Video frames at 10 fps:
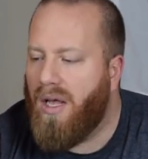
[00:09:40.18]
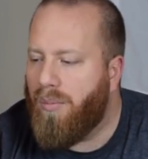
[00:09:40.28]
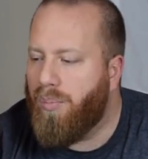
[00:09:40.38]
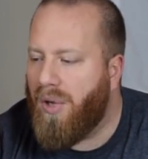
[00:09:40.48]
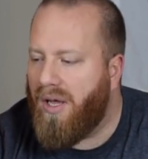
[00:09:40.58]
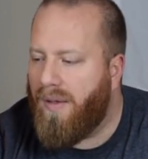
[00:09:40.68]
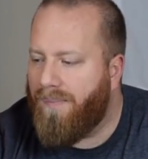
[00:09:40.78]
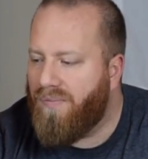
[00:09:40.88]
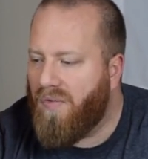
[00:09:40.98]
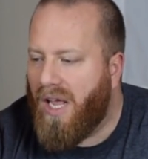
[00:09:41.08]
But
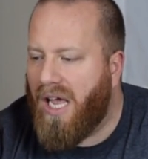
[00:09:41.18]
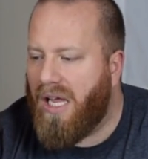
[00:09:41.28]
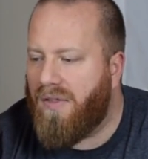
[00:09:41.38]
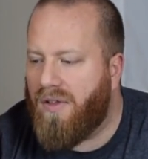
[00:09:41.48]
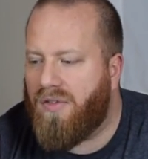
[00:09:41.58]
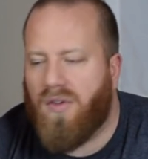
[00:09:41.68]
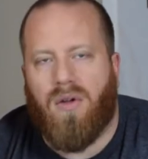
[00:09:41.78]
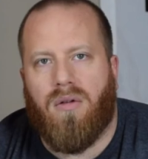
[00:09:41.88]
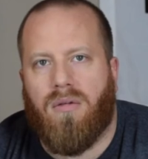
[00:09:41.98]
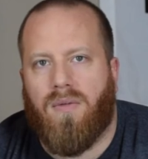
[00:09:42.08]
hey,
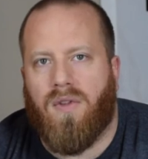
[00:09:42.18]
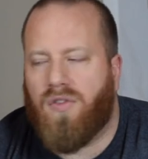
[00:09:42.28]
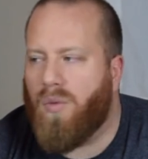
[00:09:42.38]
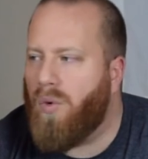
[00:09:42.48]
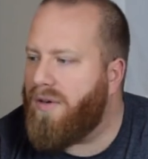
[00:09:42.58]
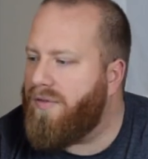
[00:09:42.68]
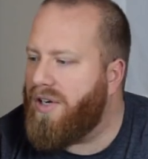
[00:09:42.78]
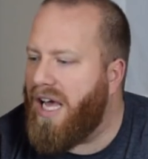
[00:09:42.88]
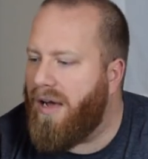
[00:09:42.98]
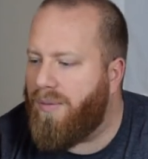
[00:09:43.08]
this'll, this'll work for
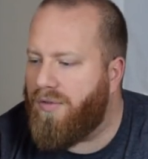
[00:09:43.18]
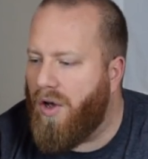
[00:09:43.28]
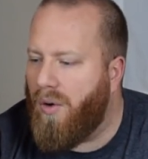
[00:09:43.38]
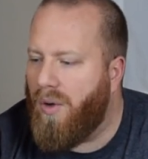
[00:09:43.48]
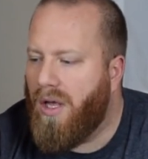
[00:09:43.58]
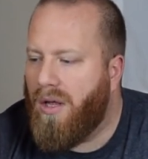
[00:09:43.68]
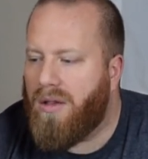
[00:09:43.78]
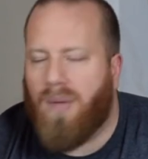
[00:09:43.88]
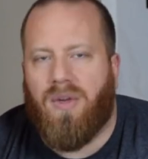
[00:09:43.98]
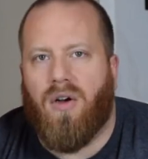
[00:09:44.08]
now. So
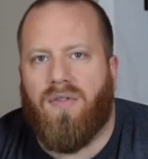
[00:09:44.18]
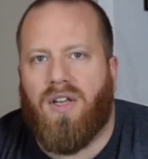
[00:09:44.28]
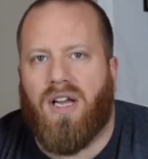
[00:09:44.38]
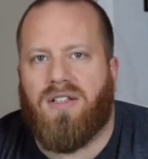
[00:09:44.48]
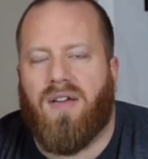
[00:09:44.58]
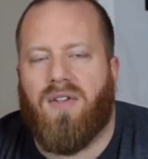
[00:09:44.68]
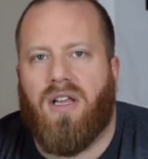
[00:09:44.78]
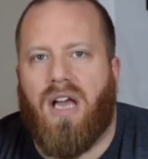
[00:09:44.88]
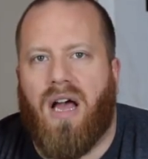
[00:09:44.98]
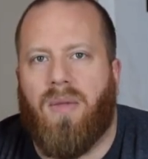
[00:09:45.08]
let me know if you guys have any
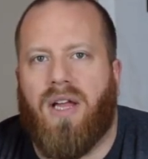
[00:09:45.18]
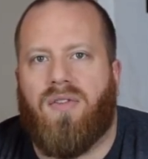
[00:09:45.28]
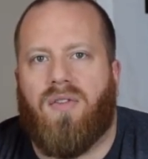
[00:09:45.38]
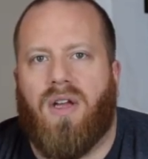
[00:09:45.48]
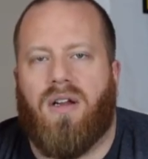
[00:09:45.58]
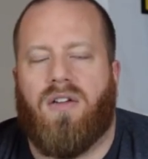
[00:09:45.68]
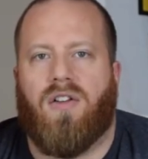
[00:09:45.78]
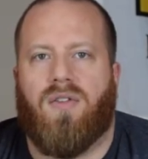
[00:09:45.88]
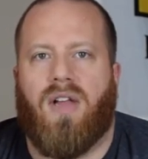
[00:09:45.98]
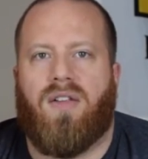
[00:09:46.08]
comments. And
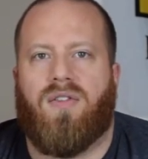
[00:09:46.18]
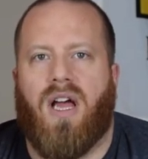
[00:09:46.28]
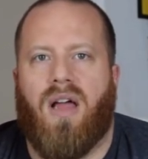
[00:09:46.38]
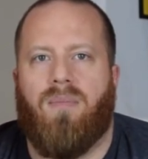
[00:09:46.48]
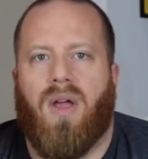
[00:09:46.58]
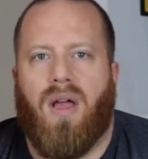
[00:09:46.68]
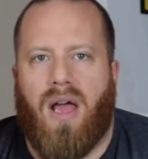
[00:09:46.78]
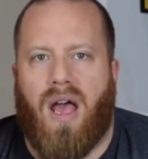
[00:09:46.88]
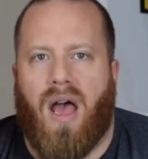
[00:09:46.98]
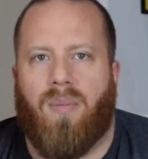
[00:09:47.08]
until next time,
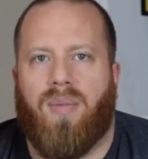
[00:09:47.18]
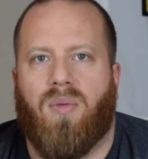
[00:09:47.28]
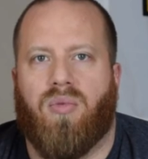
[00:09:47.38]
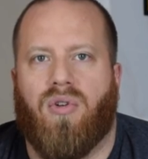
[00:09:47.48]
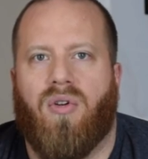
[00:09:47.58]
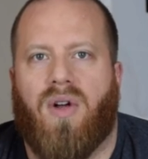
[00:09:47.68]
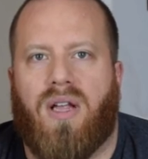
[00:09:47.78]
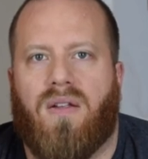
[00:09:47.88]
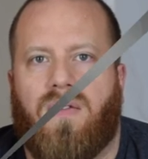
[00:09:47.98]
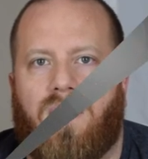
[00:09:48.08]
happy brewing.